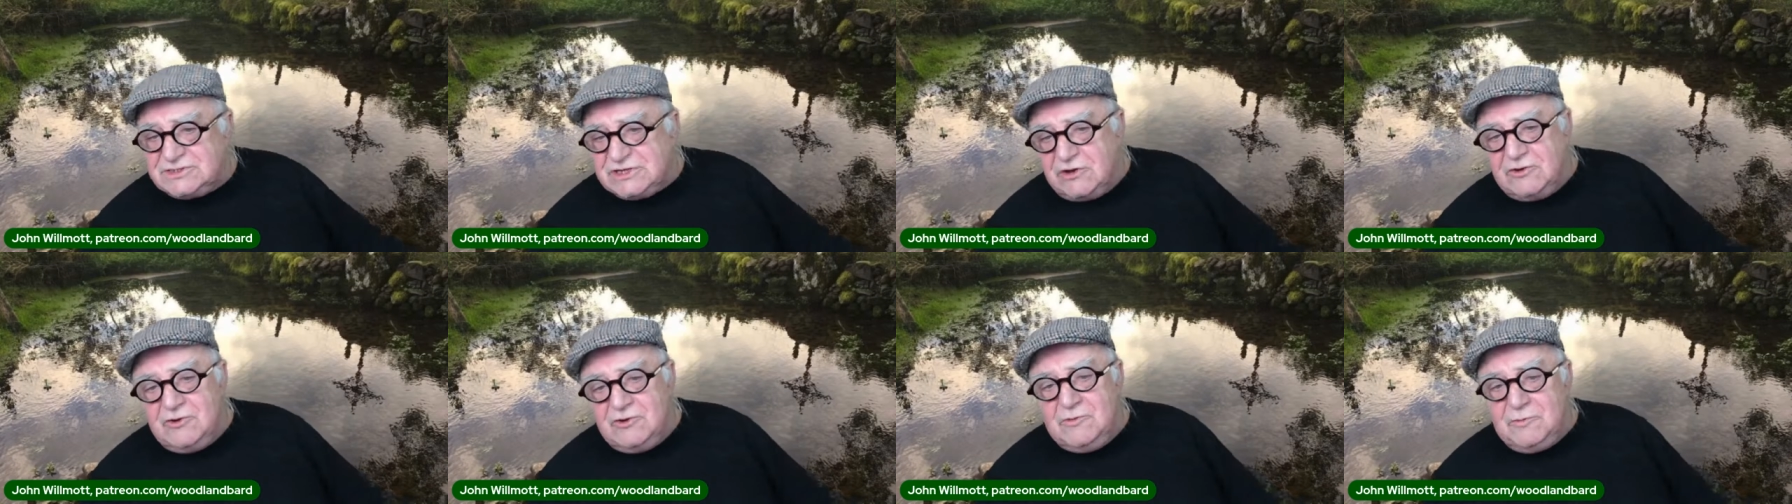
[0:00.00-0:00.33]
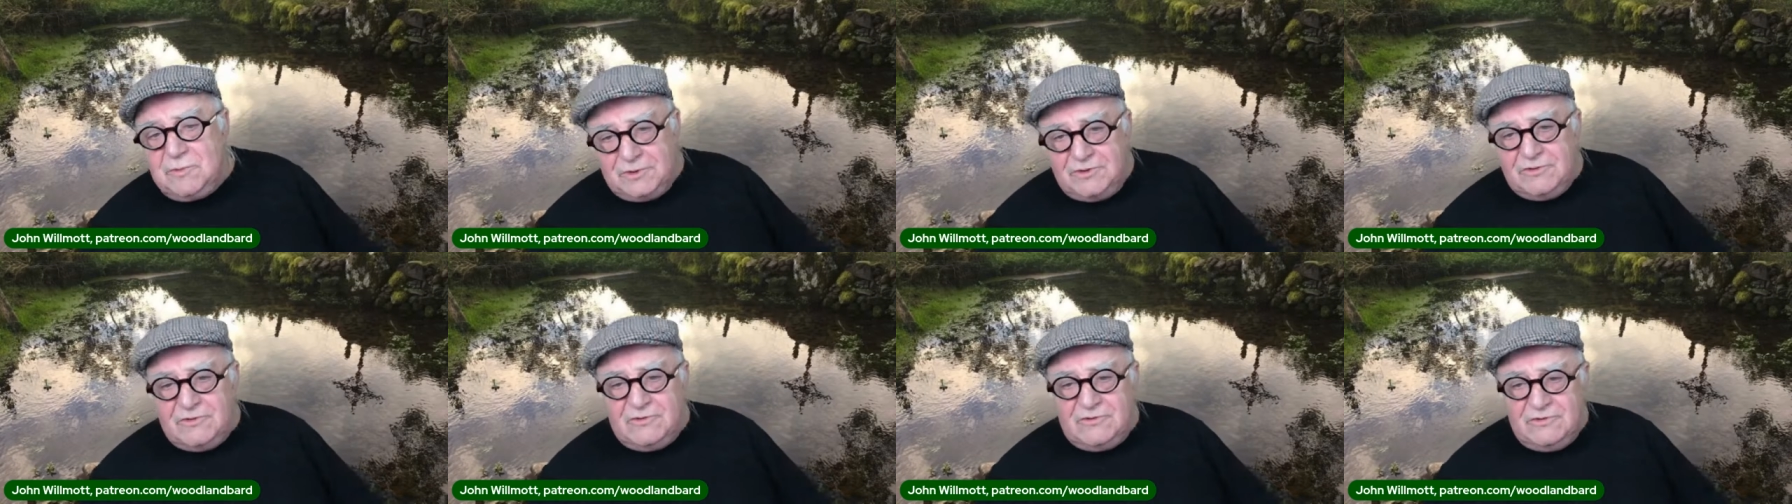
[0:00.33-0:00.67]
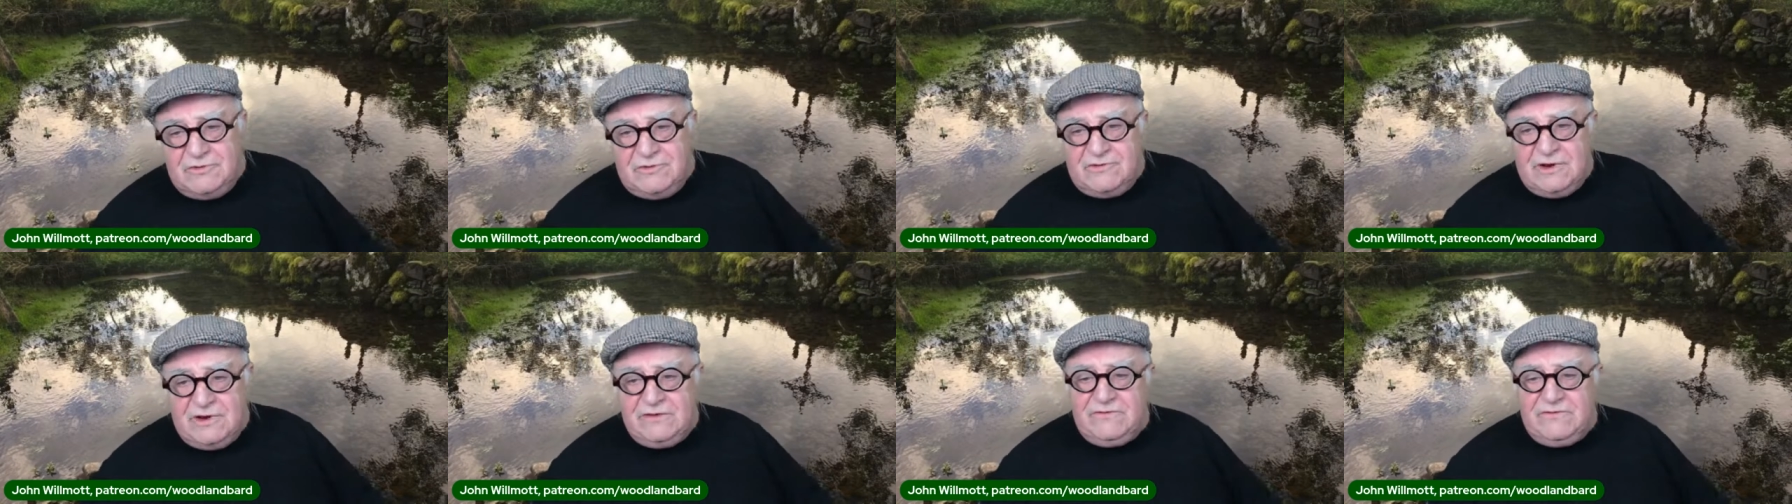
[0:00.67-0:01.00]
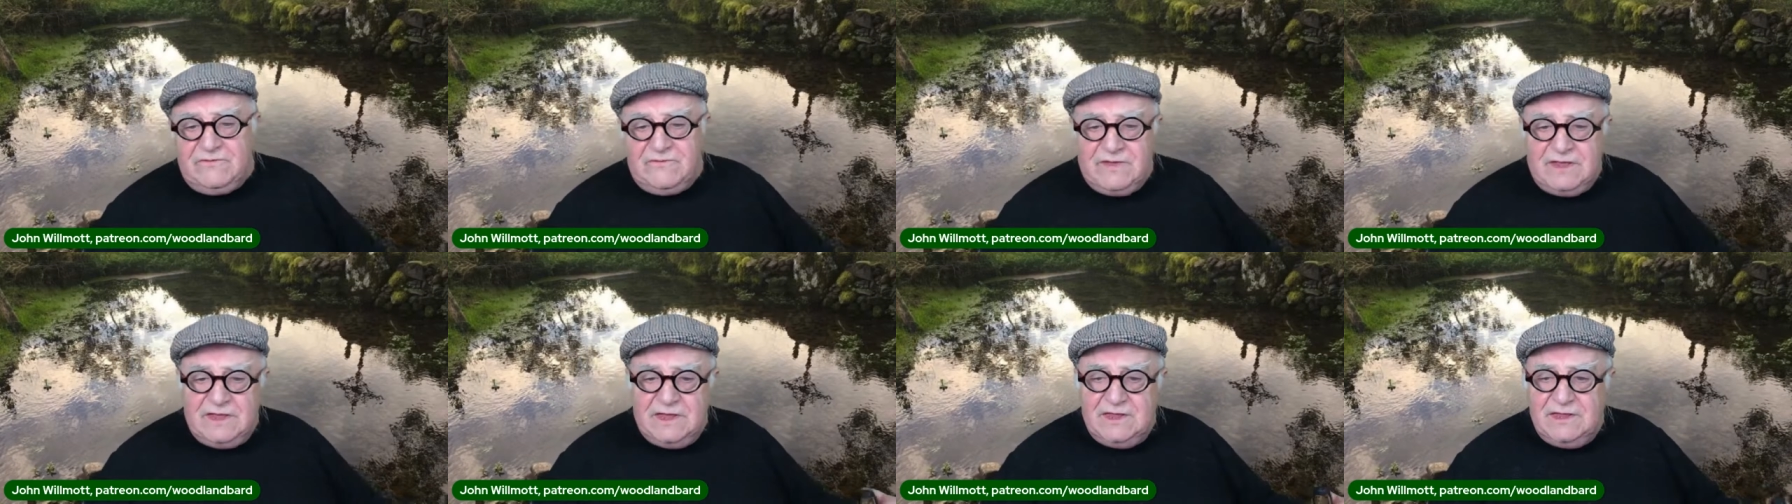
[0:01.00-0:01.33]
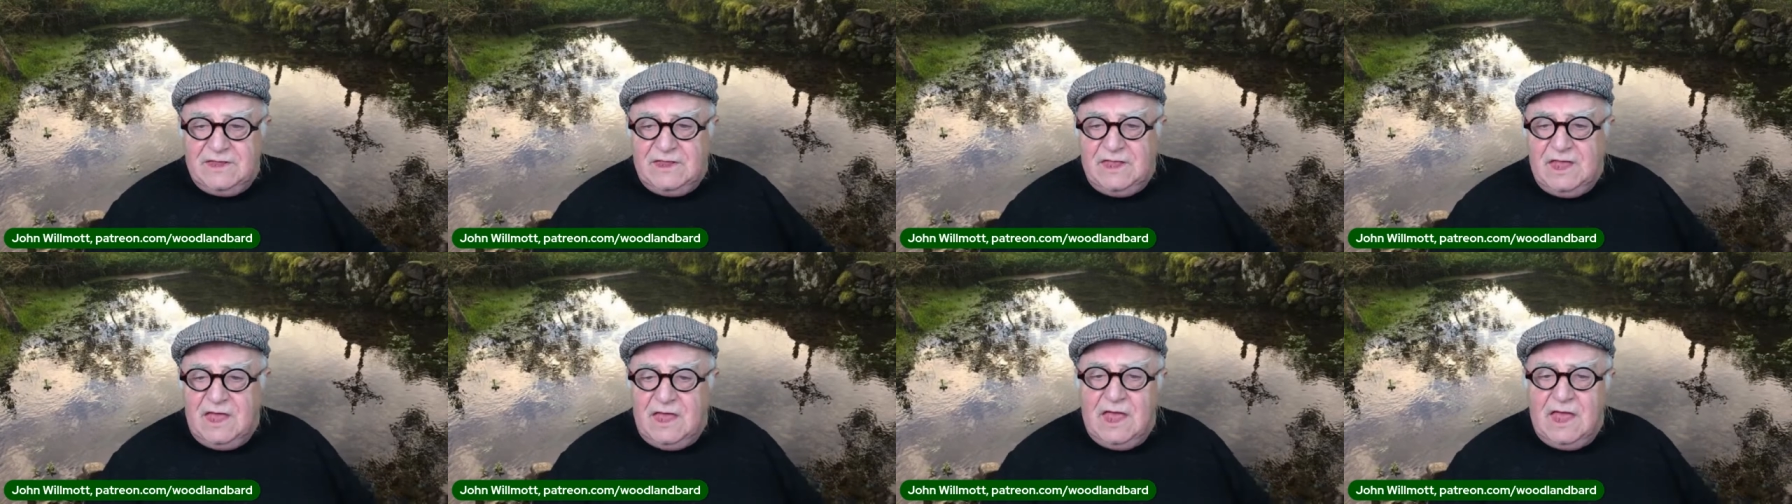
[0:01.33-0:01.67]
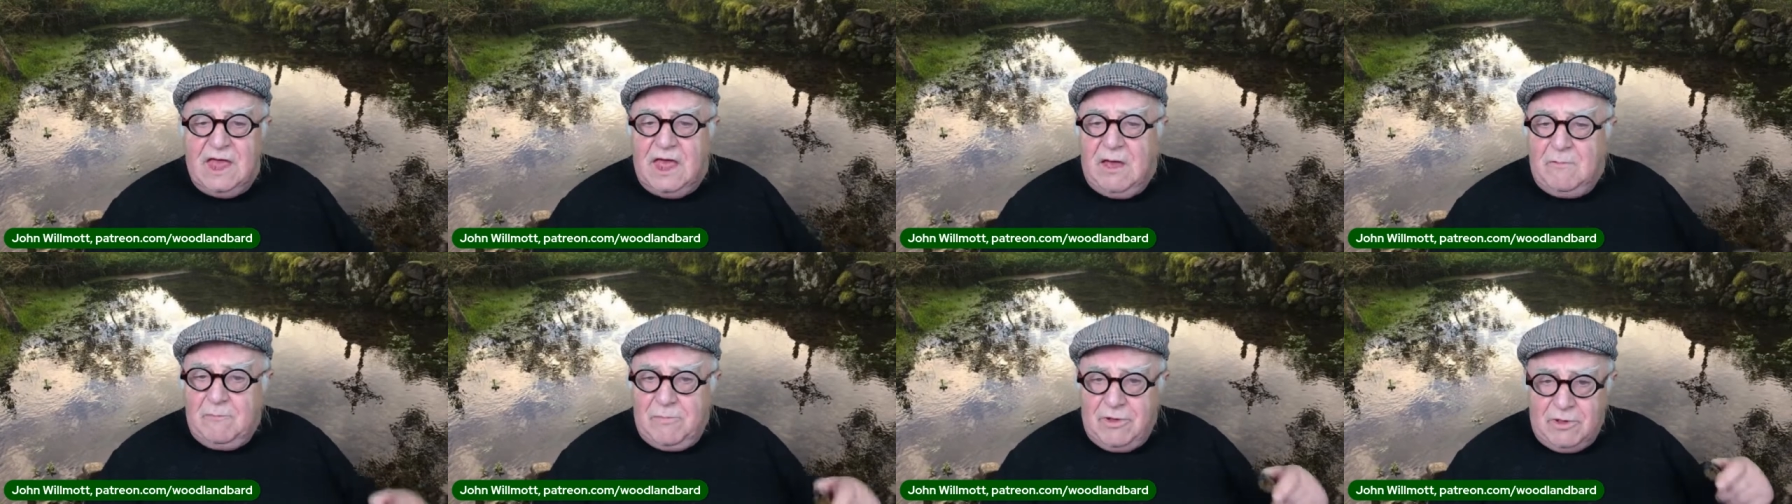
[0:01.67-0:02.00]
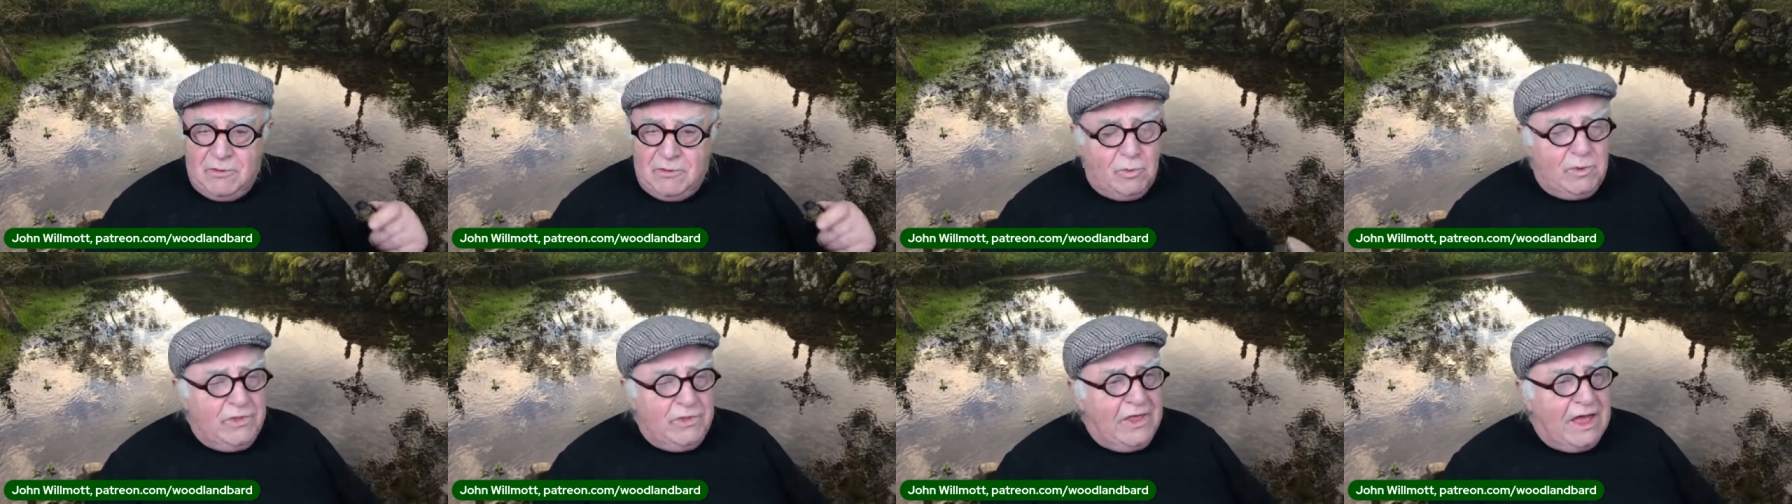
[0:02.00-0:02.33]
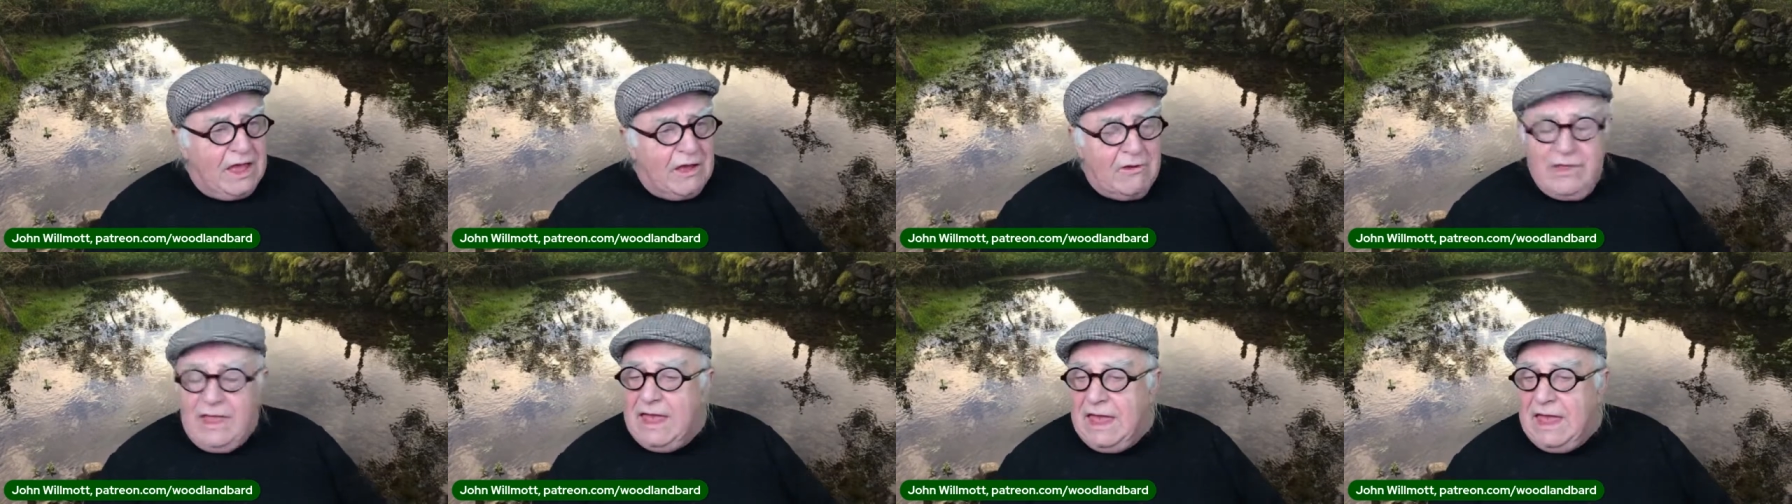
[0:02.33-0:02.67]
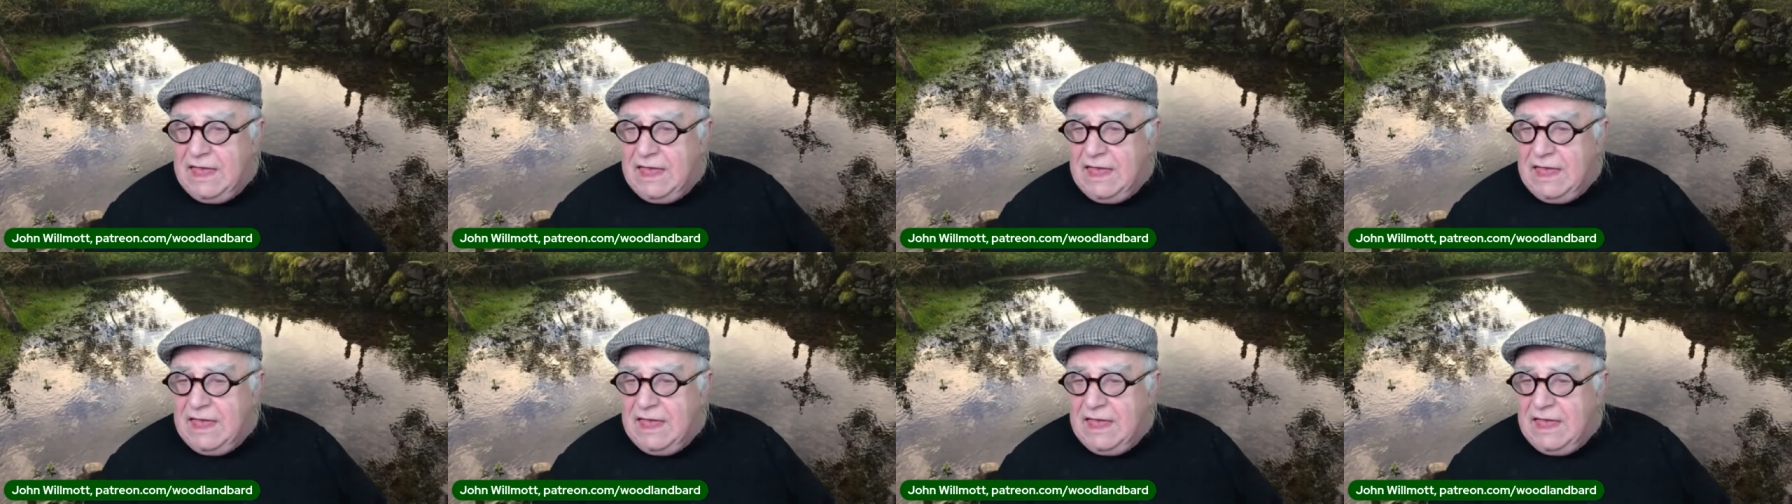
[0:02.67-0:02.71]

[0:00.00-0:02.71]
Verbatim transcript: soap and all the rest of it in, but without